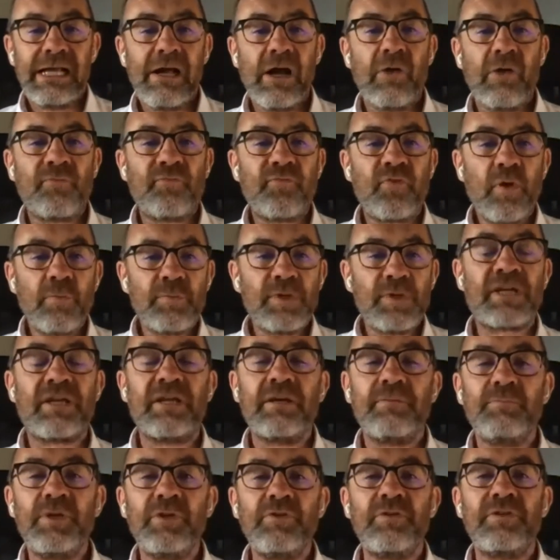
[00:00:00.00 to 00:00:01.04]
are from a
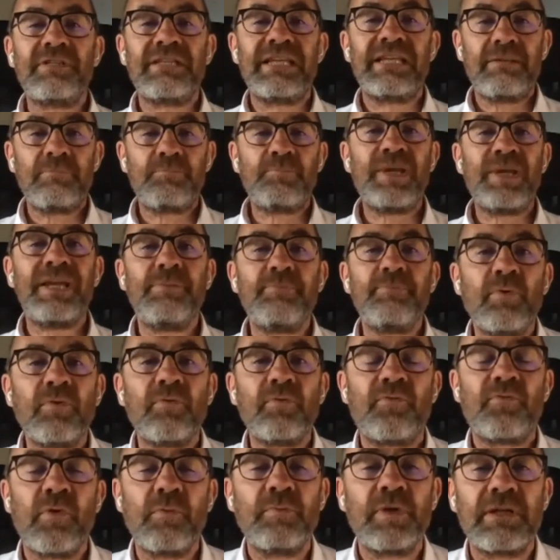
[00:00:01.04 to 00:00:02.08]
community, and people
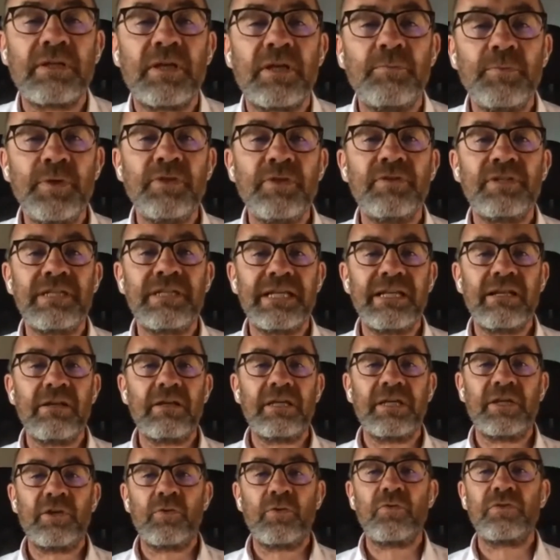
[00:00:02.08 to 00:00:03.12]
from a community
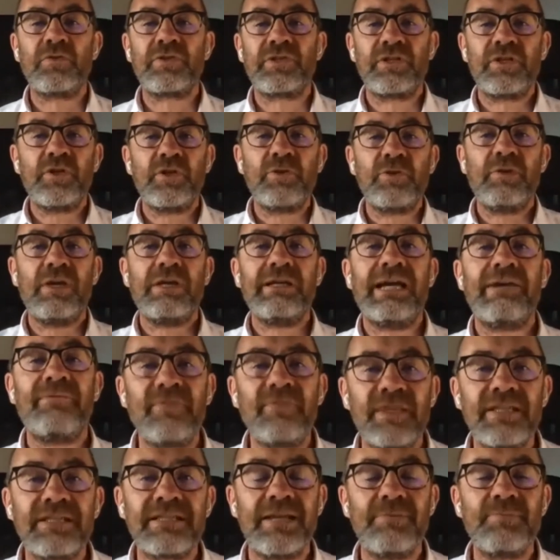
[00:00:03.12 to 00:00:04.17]
like yours and who have
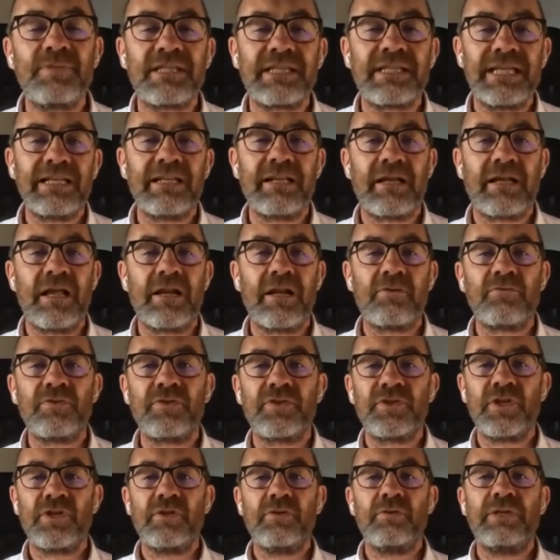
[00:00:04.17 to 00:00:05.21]
the same skin color
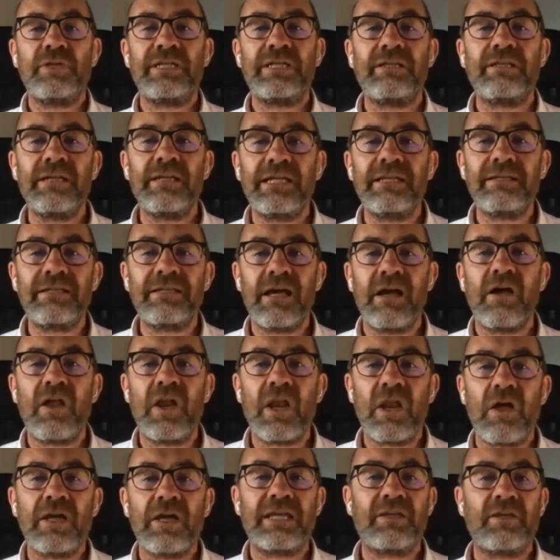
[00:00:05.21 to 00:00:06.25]
as you and are
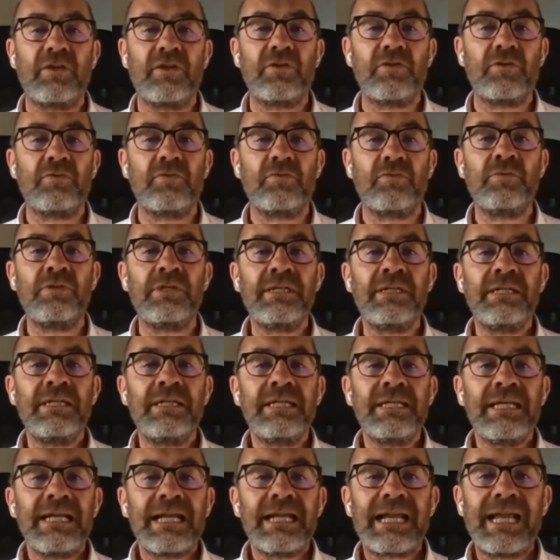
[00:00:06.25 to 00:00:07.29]
like you
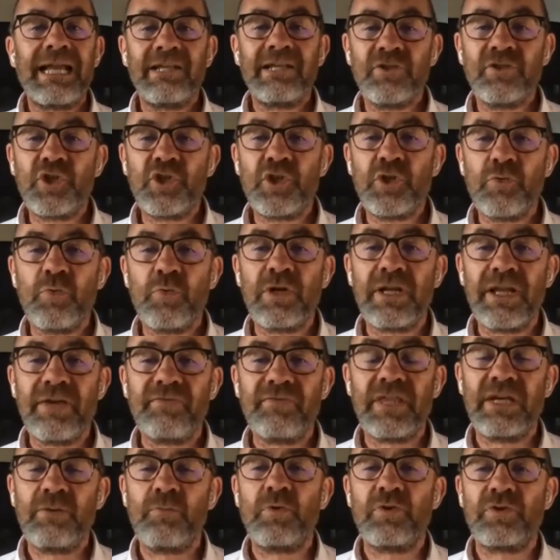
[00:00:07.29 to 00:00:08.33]
can do whatever
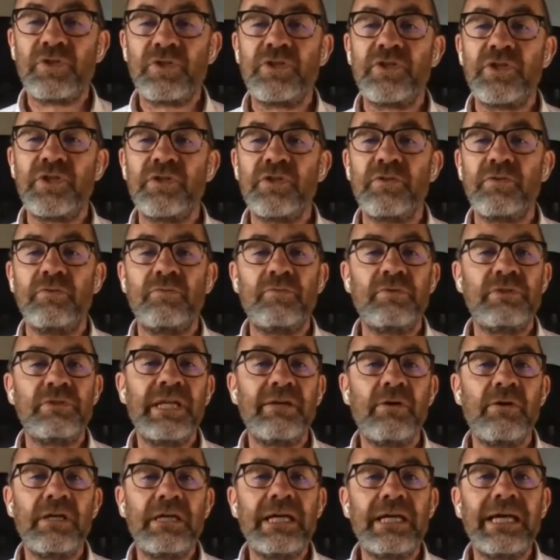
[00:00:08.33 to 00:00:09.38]
they want to do, you
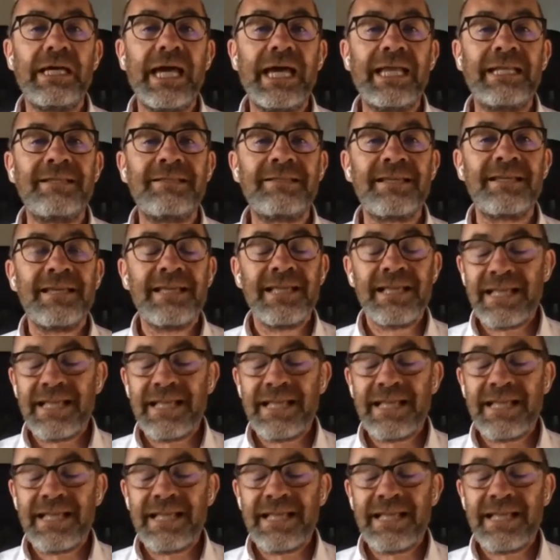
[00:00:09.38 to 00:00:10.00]
know. And